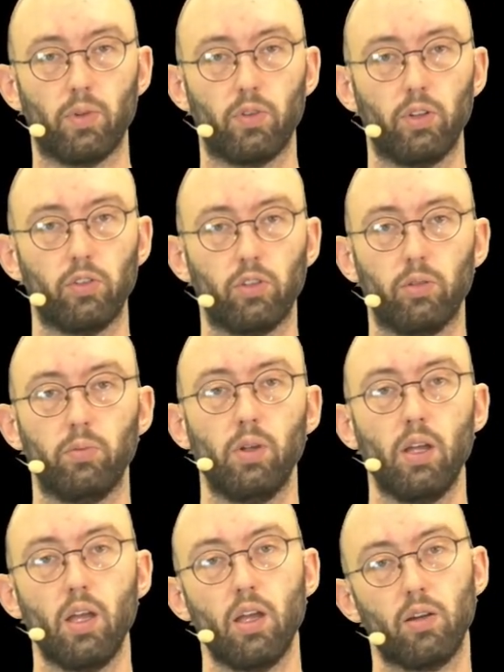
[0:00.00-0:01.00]
syndrome
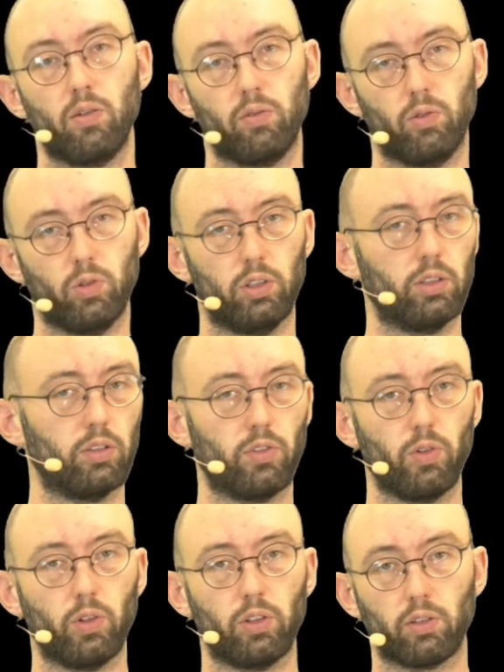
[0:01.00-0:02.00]
or a
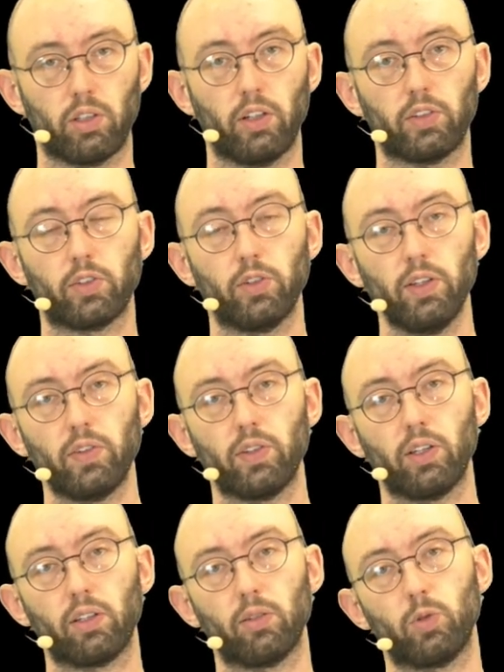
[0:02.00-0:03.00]
certain
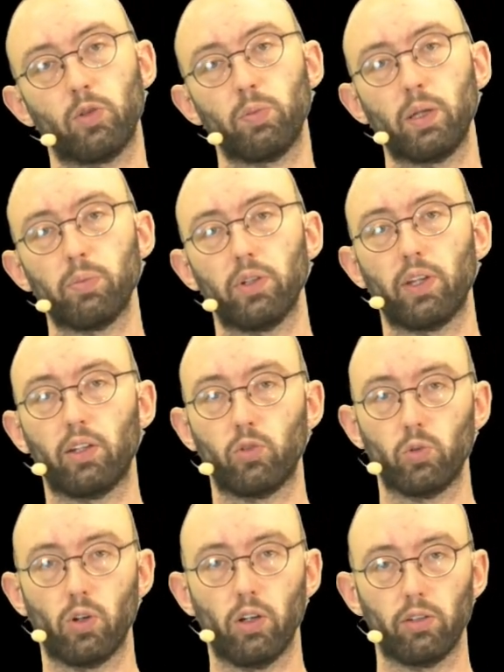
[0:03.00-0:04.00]
characteristic with people that
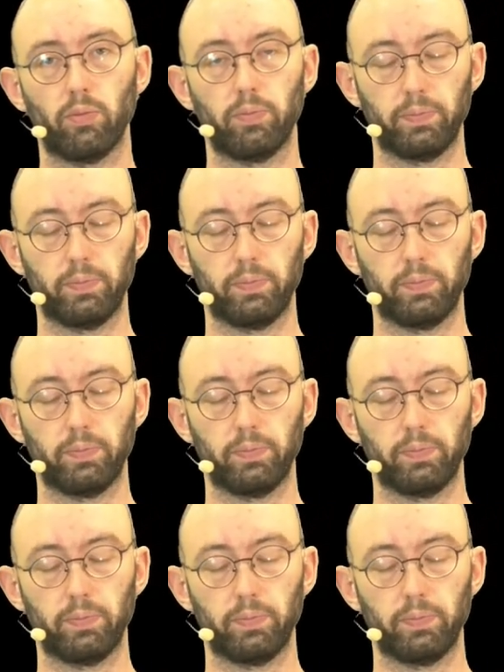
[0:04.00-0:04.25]
do not.